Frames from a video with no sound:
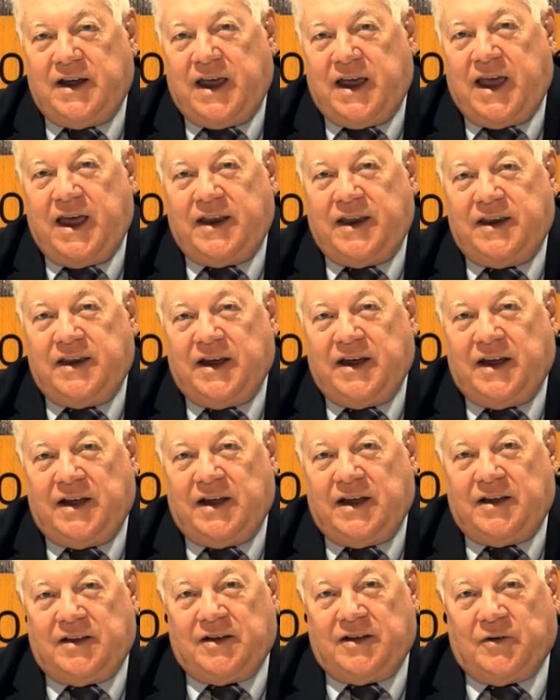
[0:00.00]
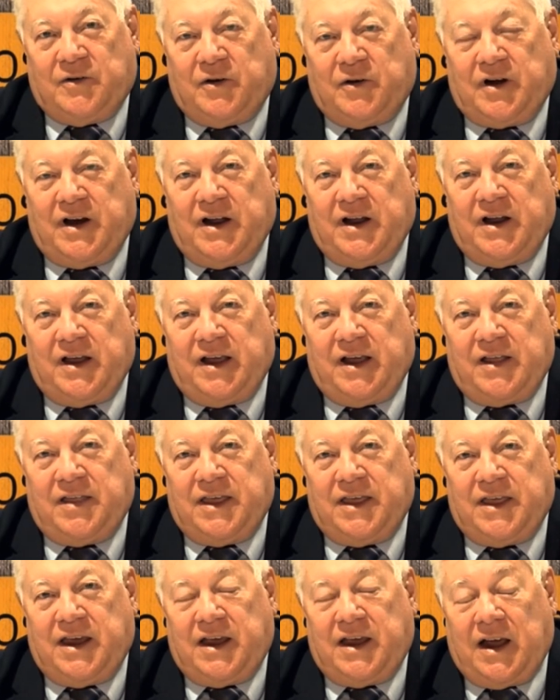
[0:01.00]
And I
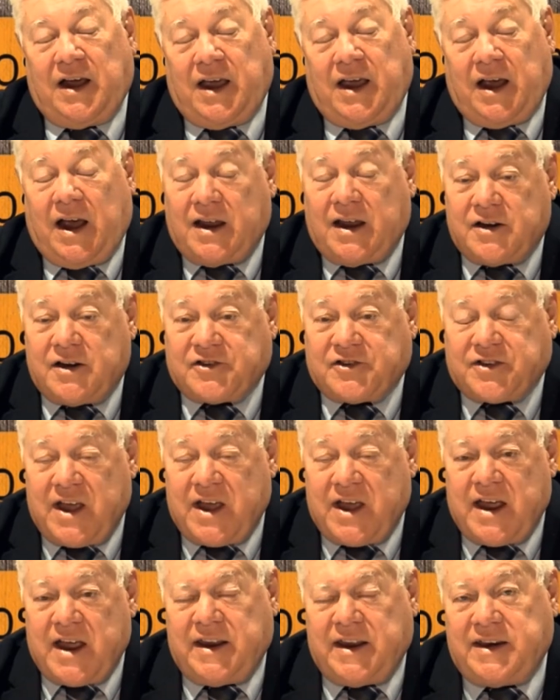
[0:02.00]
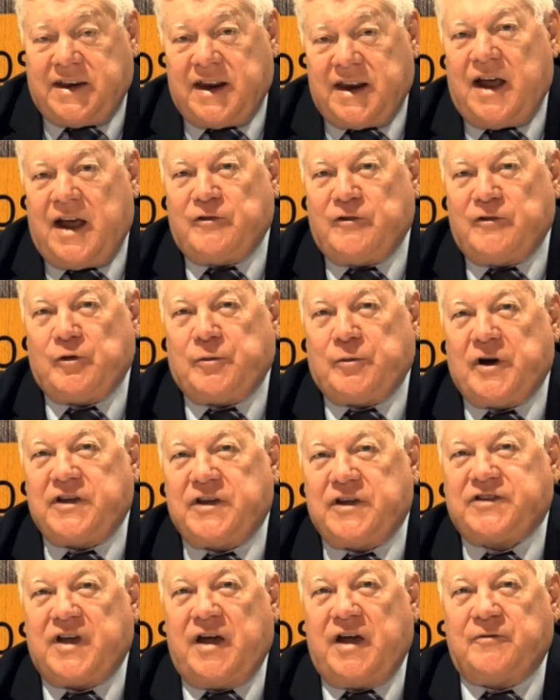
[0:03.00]
understand they did have a
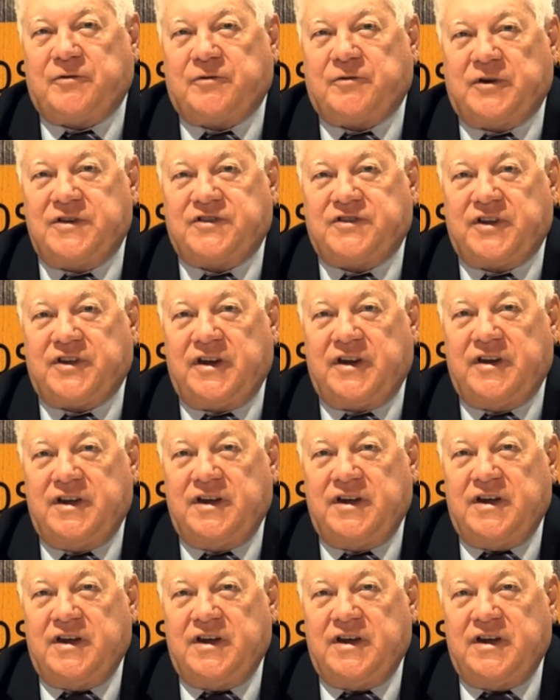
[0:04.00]
press conference. And